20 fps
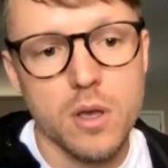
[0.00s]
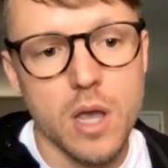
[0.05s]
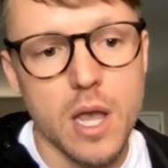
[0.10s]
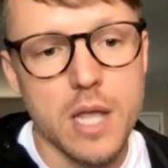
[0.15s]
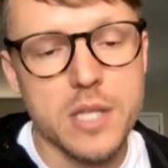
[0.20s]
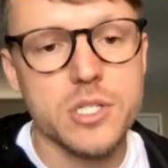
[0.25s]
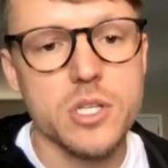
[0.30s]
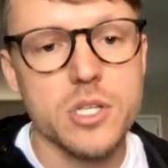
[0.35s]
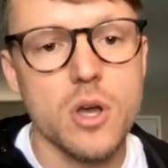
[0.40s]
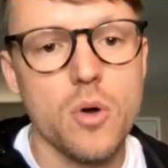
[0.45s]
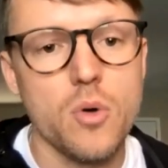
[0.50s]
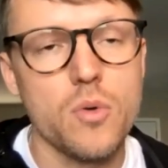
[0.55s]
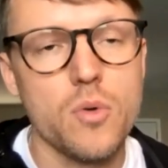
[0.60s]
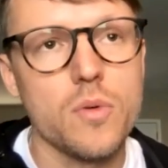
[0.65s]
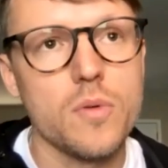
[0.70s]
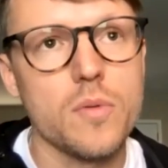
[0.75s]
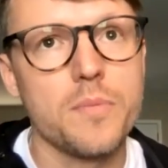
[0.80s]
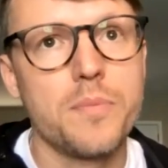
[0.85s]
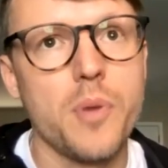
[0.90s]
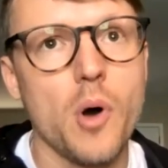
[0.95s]
And
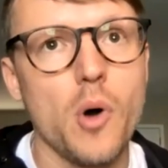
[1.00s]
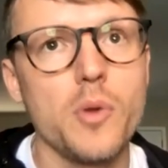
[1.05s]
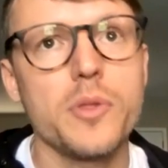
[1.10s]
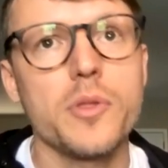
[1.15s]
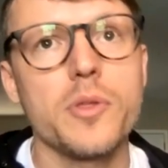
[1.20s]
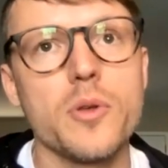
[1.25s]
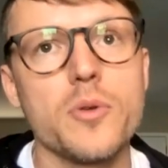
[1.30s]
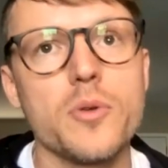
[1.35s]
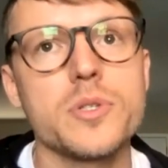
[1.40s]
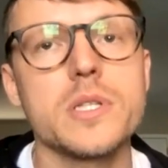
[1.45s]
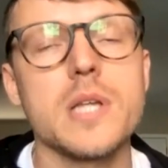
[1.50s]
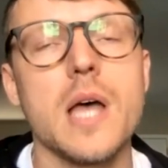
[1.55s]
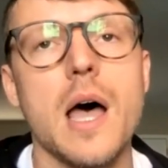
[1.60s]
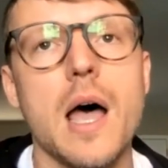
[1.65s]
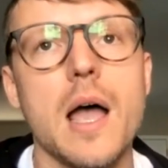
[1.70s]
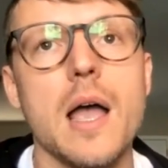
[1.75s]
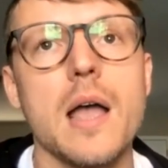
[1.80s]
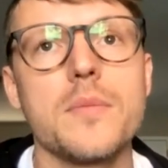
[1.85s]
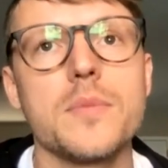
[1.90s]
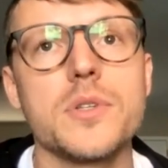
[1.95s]
so both of those
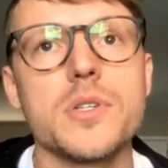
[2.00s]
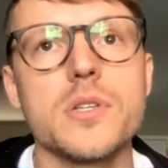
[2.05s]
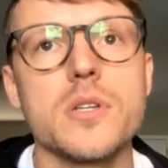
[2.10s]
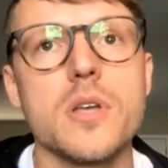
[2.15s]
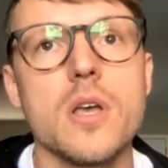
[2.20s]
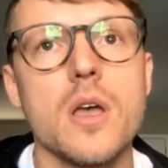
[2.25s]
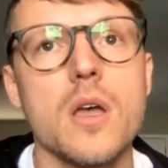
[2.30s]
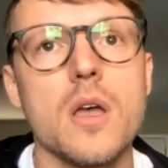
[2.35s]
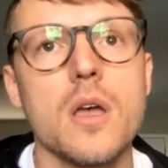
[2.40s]
times,